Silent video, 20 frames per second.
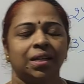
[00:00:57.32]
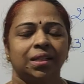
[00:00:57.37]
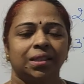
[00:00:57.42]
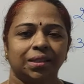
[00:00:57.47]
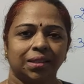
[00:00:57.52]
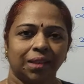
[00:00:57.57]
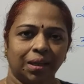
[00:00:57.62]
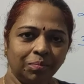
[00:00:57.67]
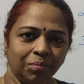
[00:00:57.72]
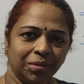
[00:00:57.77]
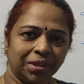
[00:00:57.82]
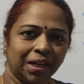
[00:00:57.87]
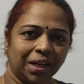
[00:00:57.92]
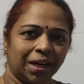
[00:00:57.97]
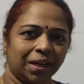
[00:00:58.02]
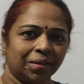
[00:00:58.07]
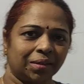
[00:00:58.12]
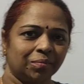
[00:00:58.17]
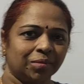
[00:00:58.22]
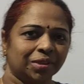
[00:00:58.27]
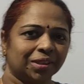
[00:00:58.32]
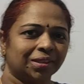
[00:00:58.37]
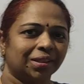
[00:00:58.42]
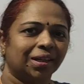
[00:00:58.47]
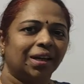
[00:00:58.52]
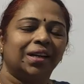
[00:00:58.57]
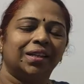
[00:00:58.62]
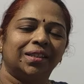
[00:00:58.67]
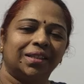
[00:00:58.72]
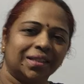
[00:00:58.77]
Sometimes
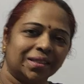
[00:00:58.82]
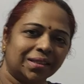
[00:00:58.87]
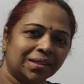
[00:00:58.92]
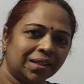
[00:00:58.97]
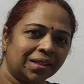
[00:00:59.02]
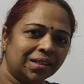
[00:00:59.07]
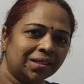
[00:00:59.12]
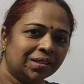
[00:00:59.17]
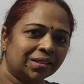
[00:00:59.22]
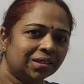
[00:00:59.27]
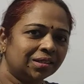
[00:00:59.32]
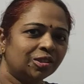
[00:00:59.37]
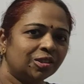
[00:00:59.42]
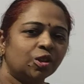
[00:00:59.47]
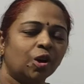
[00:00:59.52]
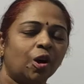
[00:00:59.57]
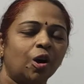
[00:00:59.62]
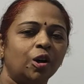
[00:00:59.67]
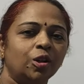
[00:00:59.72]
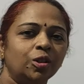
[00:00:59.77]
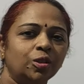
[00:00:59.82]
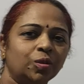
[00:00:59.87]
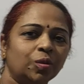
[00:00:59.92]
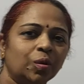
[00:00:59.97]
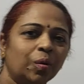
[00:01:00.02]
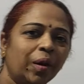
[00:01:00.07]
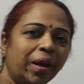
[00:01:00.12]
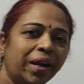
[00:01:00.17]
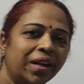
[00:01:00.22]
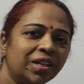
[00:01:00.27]
the sentence
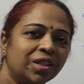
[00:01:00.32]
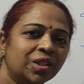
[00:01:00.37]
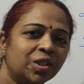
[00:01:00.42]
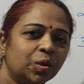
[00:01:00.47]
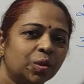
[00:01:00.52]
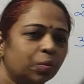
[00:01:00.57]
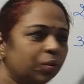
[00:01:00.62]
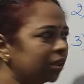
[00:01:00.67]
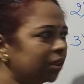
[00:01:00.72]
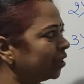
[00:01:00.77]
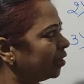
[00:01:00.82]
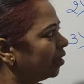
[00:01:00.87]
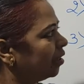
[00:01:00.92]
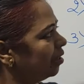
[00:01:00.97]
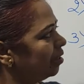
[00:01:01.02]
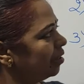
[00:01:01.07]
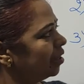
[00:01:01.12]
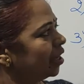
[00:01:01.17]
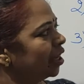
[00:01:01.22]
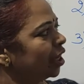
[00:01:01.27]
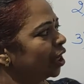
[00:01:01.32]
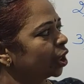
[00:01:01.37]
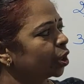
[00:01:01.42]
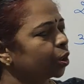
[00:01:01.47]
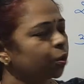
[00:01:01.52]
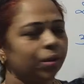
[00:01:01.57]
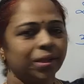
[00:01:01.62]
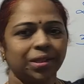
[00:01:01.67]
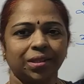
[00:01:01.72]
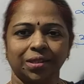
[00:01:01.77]
also ends with a
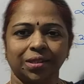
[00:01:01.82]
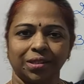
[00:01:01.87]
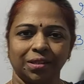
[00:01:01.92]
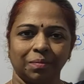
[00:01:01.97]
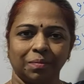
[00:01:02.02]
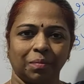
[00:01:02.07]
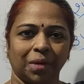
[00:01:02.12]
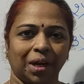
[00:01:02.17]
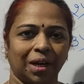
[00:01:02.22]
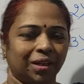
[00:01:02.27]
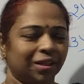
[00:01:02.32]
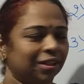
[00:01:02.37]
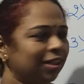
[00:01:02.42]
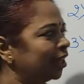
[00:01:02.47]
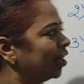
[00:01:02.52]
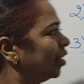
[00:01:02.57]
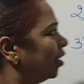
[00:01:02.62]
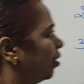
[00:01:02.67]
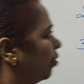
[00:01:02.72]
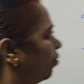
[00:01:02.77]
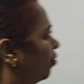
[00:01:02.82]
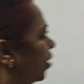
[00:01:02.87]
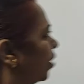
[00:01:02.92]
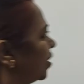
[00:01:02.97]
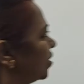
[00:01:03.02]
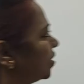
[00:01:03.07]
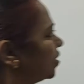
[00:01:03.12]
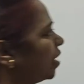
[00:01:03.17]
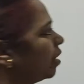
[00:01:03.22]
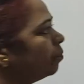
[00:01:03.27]
question mark. For
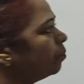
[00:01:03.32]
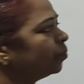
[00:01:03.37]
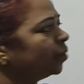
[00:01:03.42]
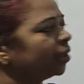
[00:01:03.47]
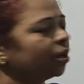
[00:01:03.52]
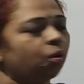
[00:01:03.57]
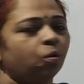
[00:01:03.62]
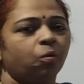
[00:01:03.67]
example,